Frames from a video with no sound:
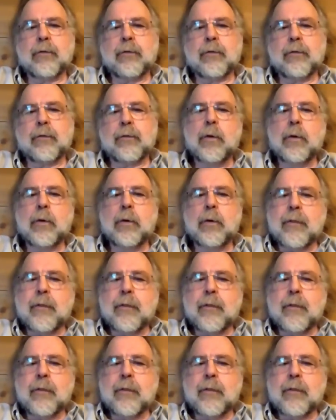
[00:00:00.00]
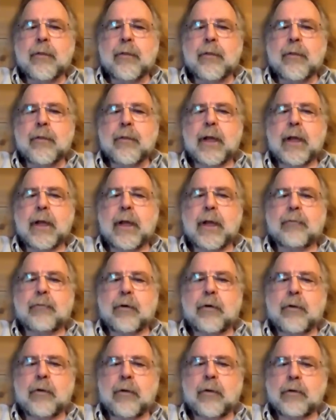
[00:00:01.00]
So they're really going
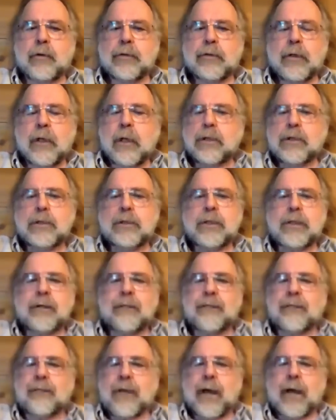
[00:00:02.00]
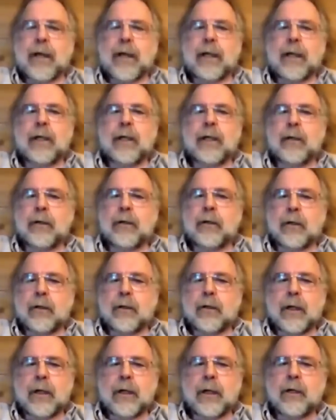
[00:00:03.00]
after those juicy, fatty,
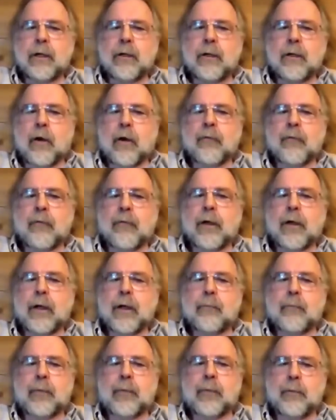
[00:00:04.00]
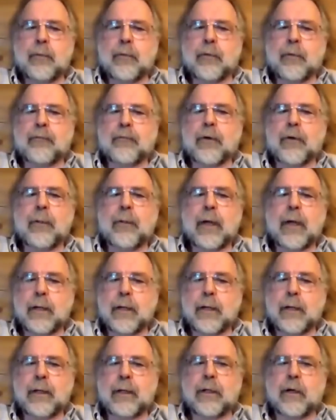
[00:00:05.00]
young larvae and pupa from
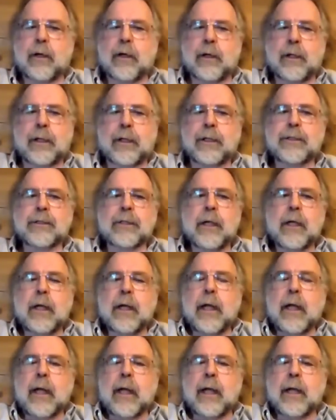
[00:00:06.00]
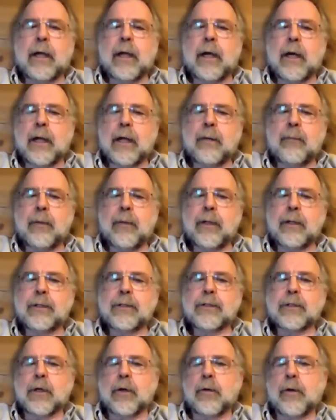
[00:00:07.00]
honeybee colonies. Right. And
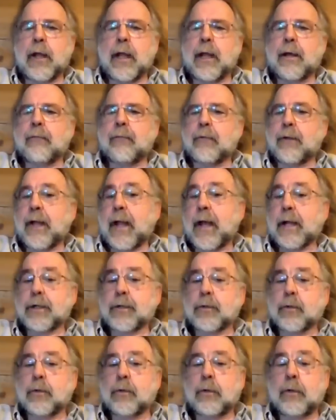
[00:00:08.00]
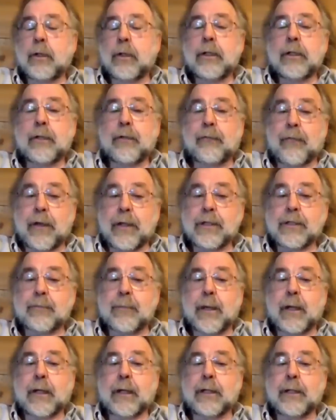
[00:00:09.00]
honeybees don't have a natural defense
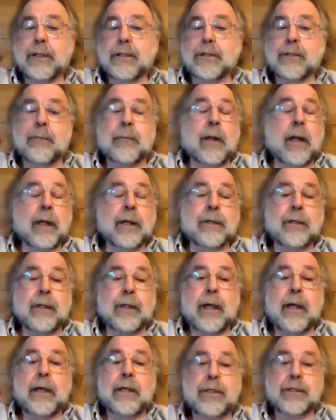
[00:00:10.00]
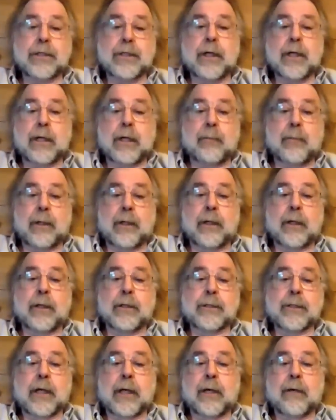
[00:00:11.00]
mechanism mm -hmm. like mm-hmm. the Asian bee
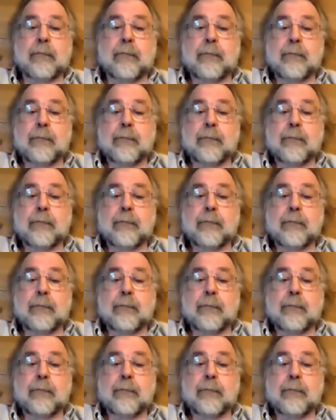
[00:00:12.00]
does have.